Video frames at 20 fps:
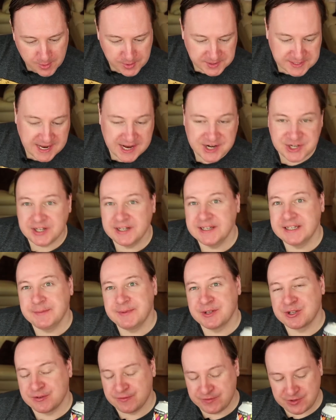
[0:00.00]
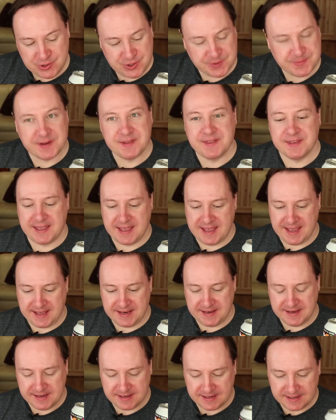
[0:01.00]
I was actually a little bit confused by the
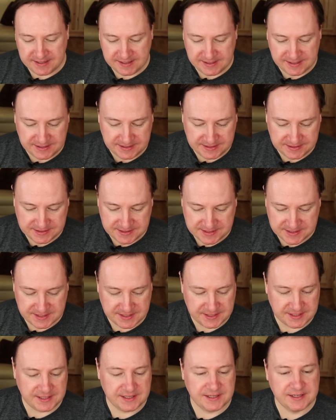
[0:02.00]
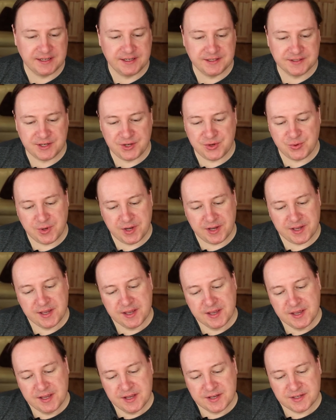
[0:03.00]
can, and I'll tell you why.
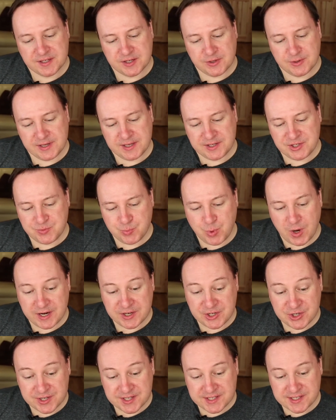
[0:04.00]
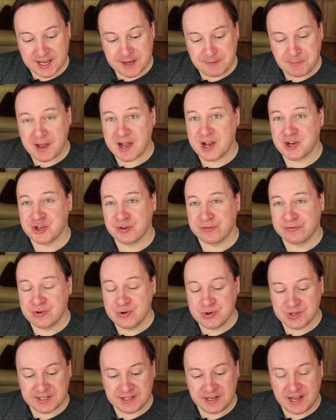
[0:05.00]
So while it does say passion
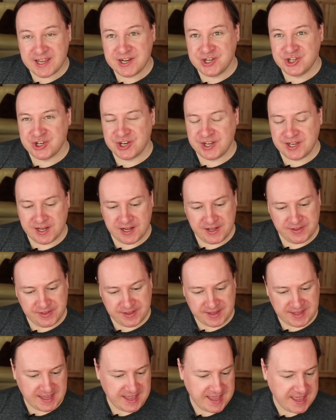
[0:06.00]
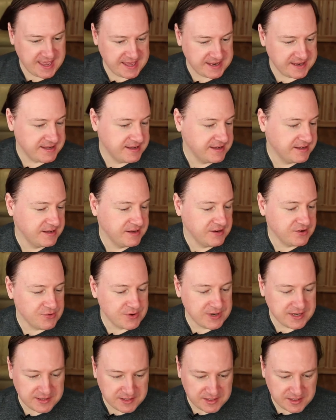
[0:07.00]
fruit and lychee on the can,
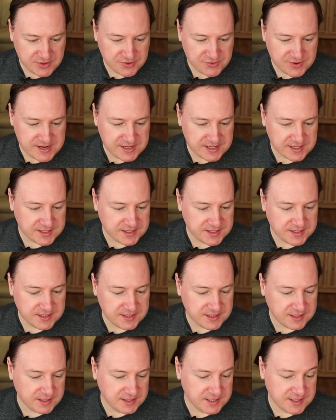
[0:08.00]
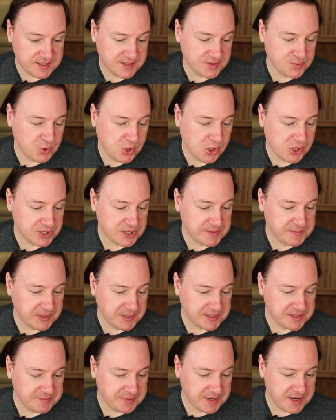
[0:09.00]
reading the ingredients, it lists water,
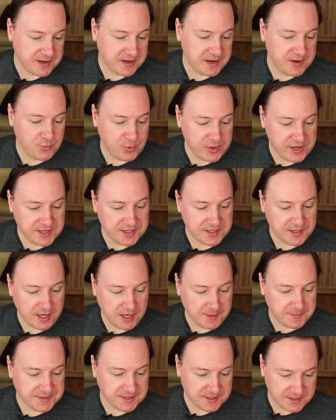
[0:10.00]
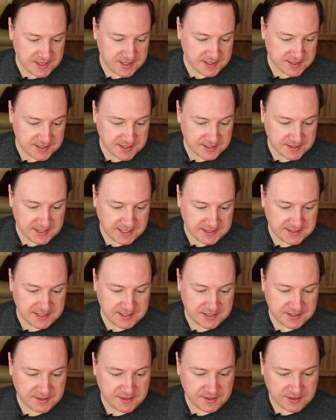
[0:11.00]
malted barley, wheat, hops and yeast.
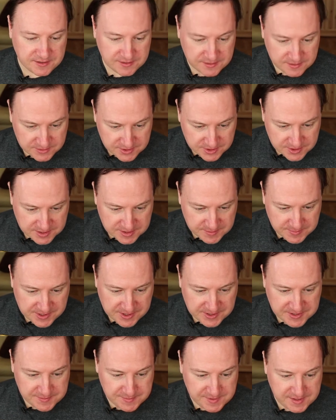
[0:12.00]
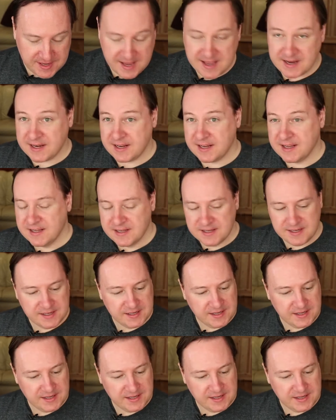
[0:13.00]
That's it. There doesn't appear to be any